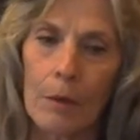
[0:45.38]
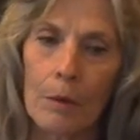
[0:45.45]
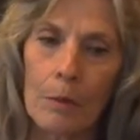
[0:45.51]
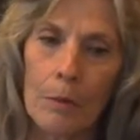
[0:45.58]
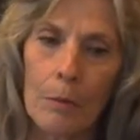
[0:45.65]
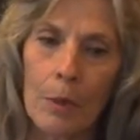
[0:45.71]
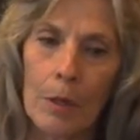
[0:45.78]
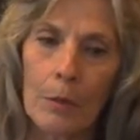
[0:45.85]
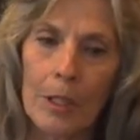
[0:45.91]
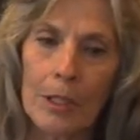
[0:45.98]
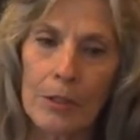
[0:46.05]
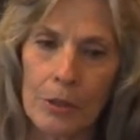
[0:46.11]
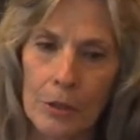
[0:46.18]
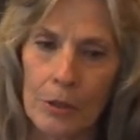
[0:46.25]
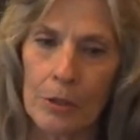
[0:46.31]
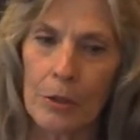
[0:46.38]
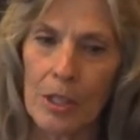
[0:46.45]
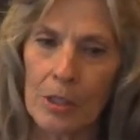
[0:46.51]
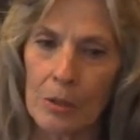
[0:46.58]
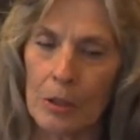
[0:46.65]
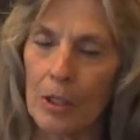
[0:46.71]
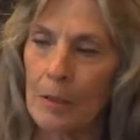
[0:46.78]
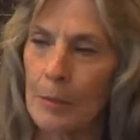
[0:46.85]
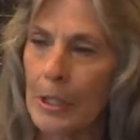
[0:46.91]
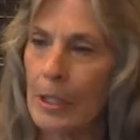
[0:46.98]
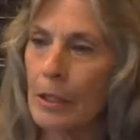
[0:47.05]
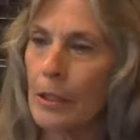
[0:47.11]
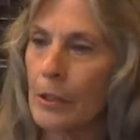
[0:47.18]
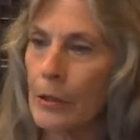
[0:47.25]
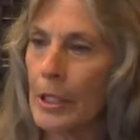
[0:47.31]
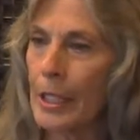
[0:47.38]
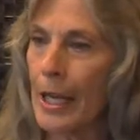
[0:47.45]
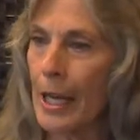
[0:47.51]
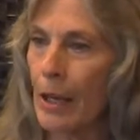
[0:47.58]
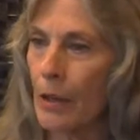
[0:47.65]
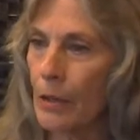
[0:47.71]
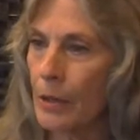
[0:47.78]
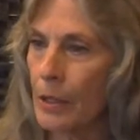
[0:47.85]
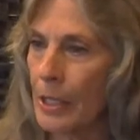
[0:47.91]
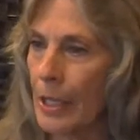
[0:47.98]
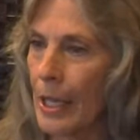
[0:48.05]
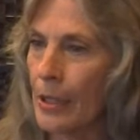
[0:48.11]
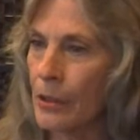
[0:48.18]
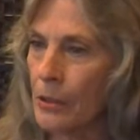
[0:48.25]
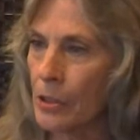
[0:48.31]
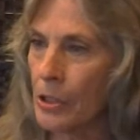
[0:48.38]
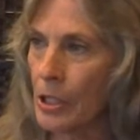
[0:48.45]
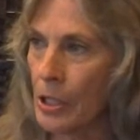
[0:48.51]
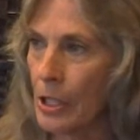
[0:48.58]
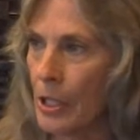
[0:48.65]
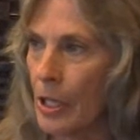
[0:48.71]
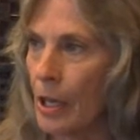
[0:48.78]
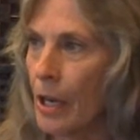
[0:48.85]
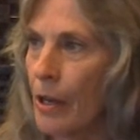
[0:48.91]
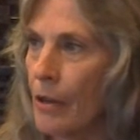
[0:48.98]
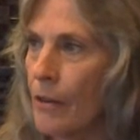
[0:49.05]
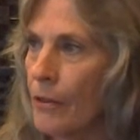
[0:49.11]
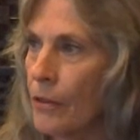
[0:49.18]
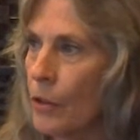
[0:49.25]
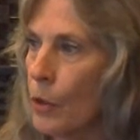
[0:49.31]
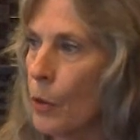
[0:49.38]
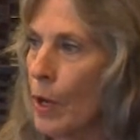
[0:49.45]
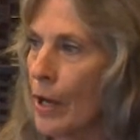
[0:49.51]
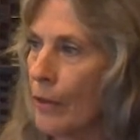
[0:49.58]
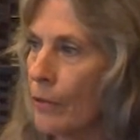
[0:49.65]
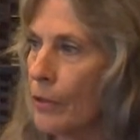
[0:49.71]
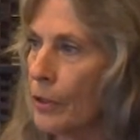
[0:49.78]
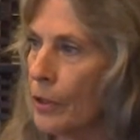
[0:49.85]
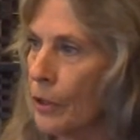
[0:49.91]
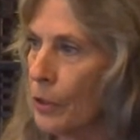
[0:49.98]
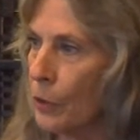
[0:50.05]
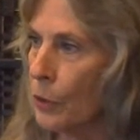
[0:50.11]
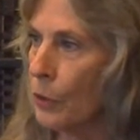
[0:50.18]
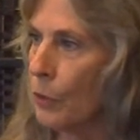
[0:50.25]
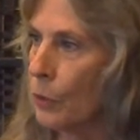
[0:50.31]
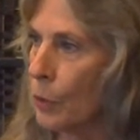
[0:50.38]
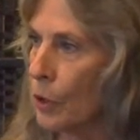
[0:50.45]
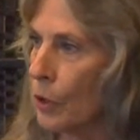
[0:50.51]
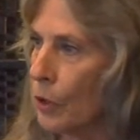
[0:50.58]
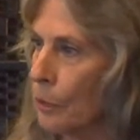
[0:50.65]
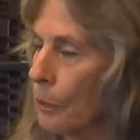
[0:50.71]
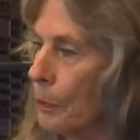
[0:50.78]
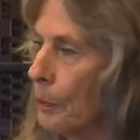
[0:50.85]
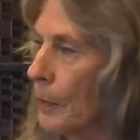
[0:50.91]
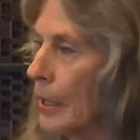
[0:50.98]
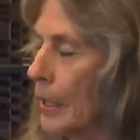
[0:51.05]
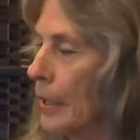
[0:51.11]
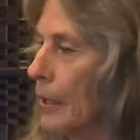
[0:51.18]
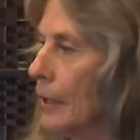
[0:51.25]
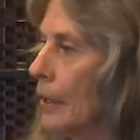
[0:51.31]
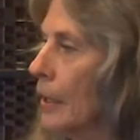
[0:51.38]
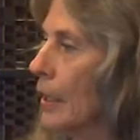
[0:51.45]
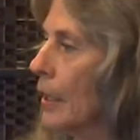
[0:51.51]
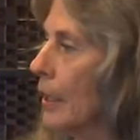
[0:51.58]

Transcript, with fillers: what we do is we're going to be clearing out the energy of whoever you were in